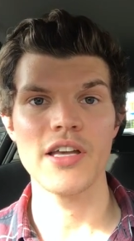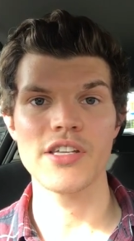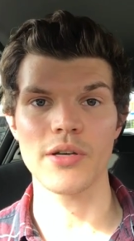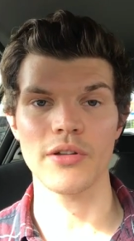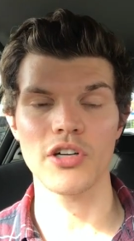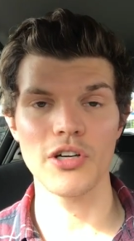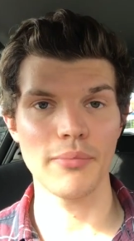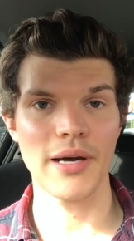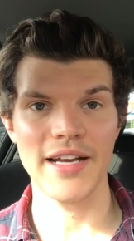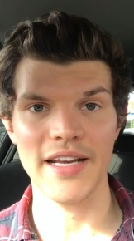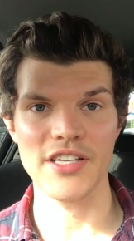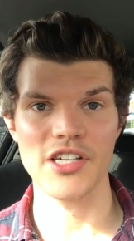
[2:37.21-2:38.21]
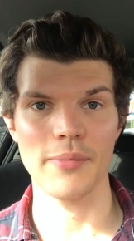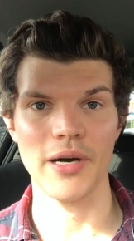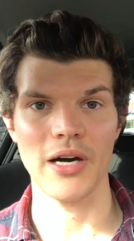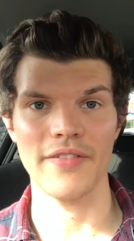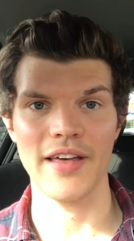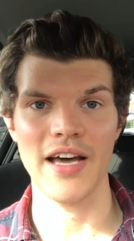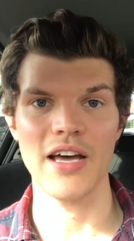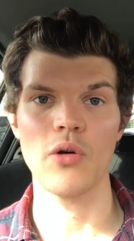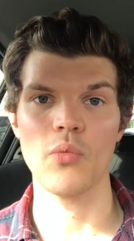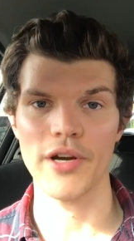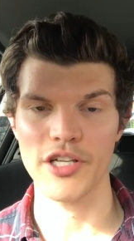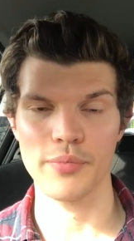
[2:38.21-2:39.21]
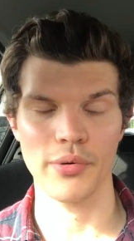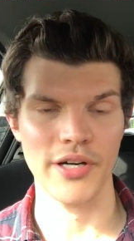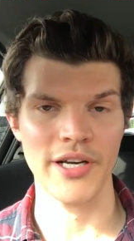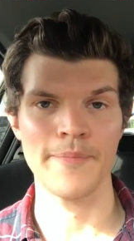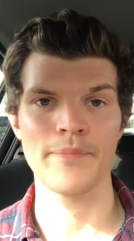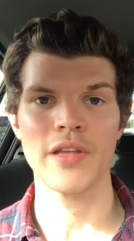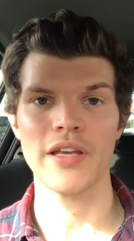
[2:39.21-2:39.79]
so they'll come back and ask about that, at which point